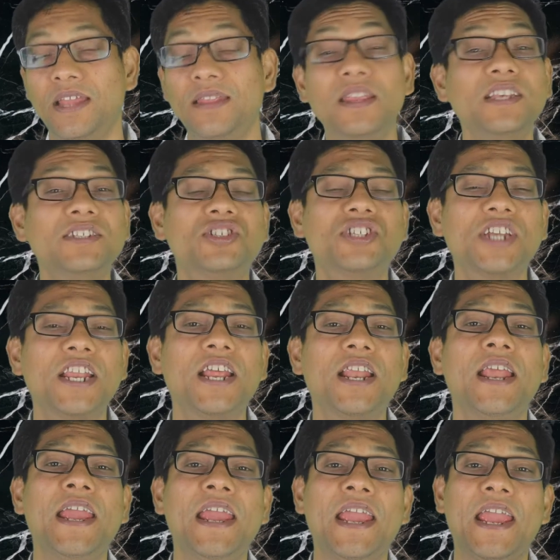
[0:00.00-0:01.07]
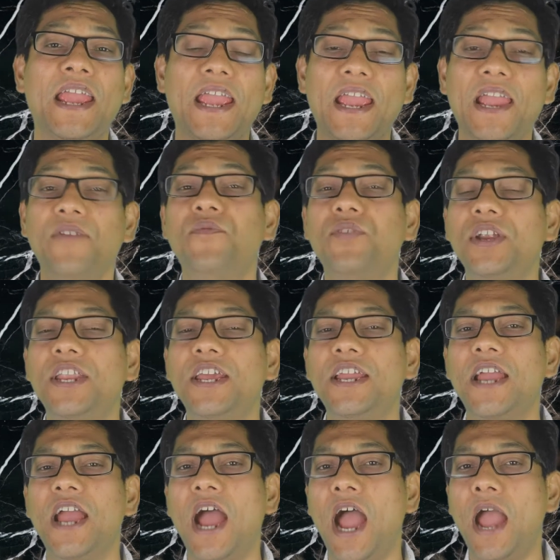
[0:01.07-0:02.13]
In this channel, every
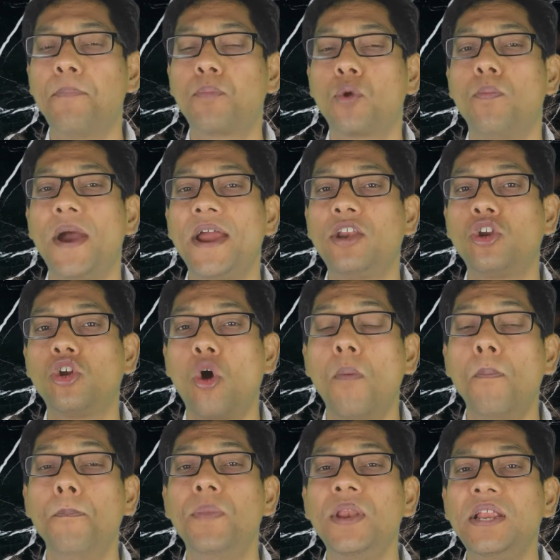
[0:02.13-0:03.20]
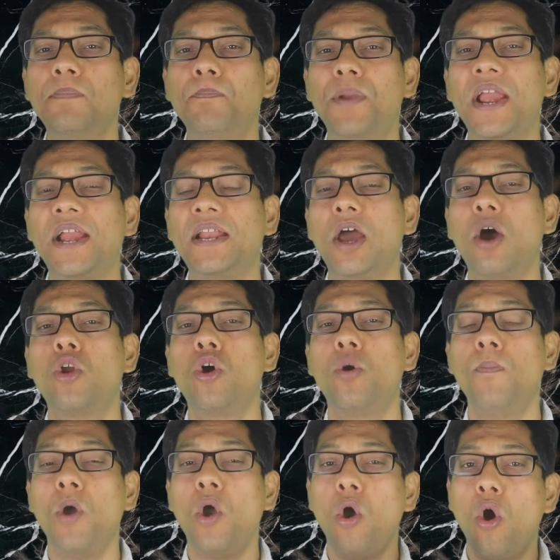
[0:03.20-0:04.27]
day I provide complete breakdown
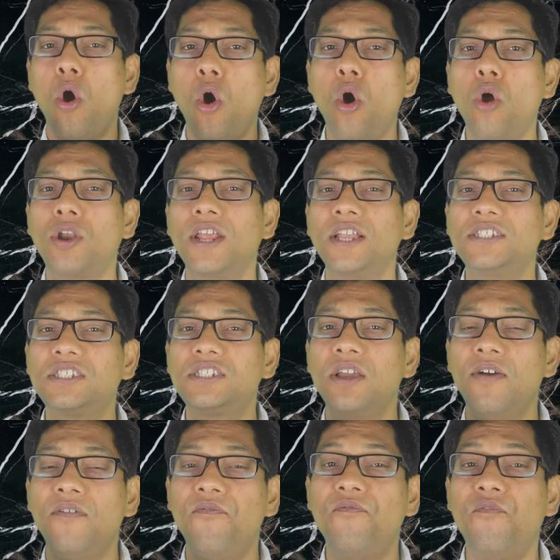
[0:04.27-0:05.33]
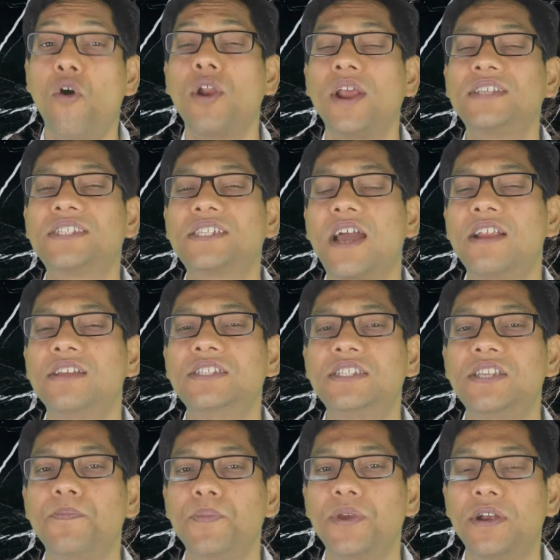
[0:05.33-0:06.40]
of hottest Forex
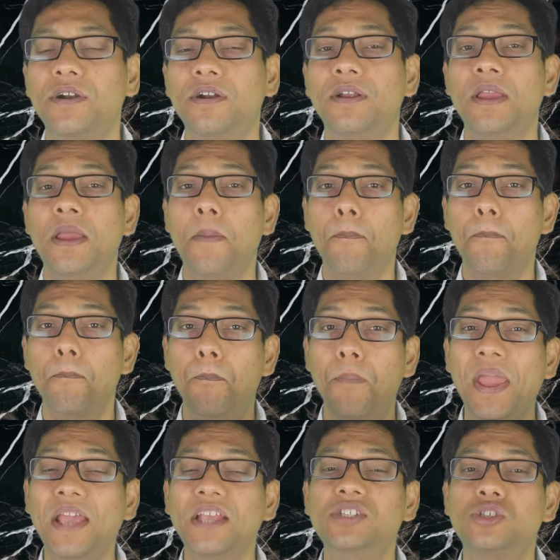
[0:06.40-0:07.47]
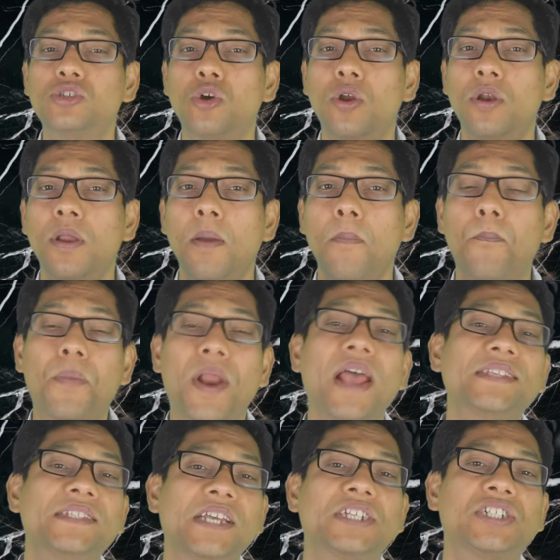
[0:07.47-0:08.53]
currency pair based on
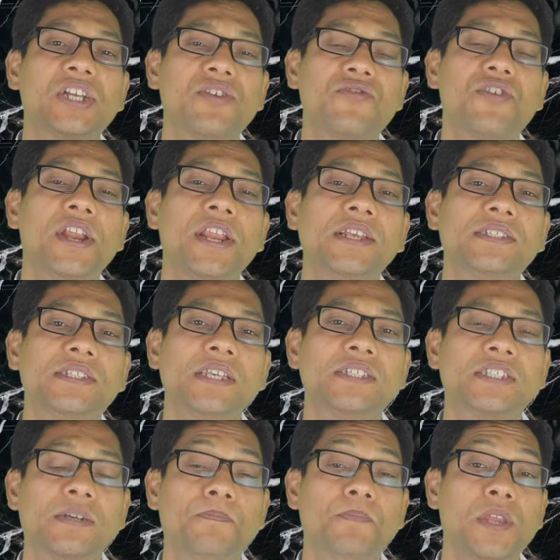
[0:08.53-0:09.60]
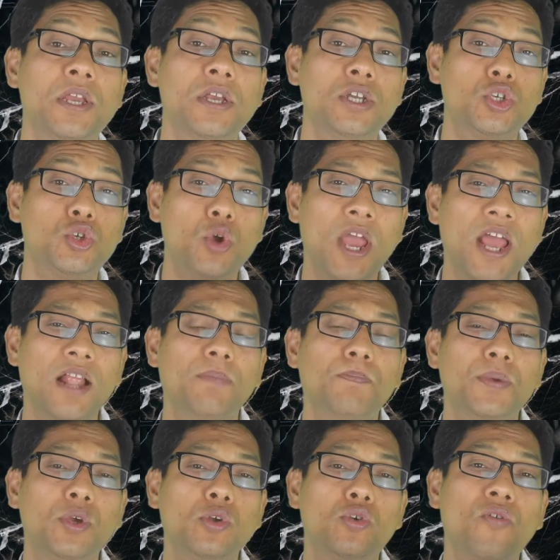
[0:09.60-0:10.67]
price action trading system to
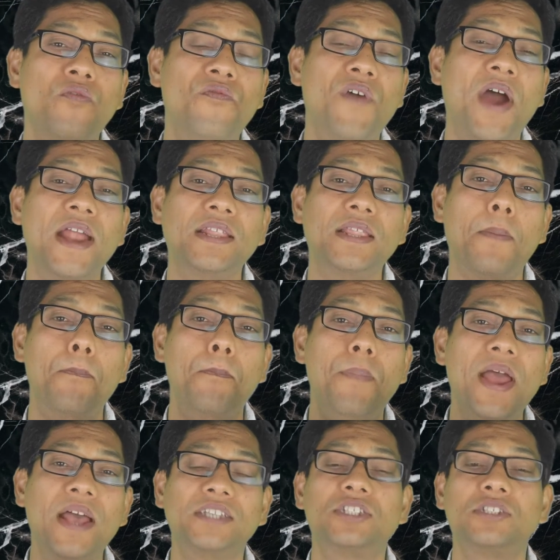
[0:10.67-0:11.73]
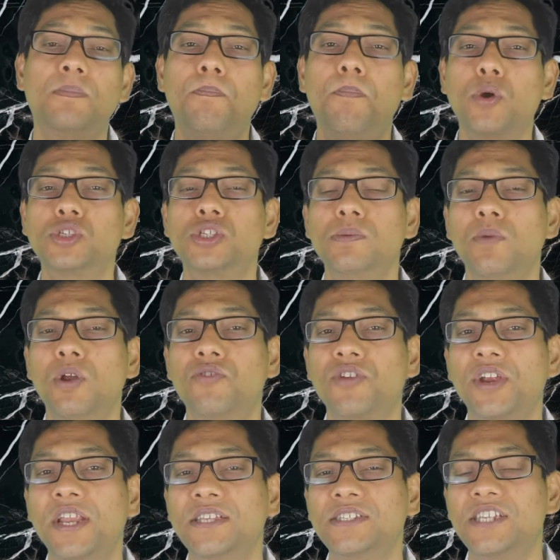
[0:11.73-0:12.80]
help you to find the best
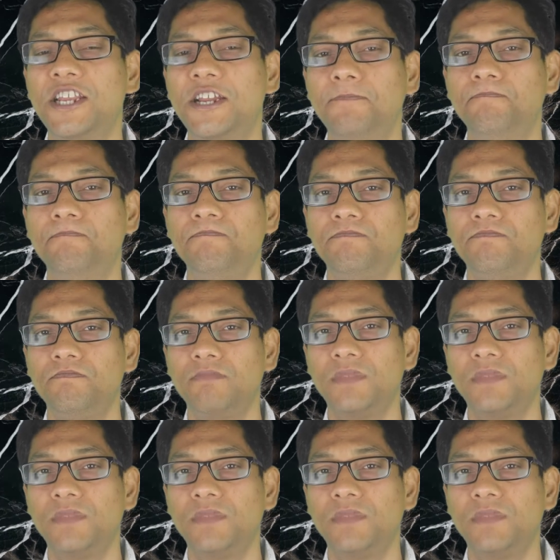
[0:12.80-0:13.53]
possible trading setup.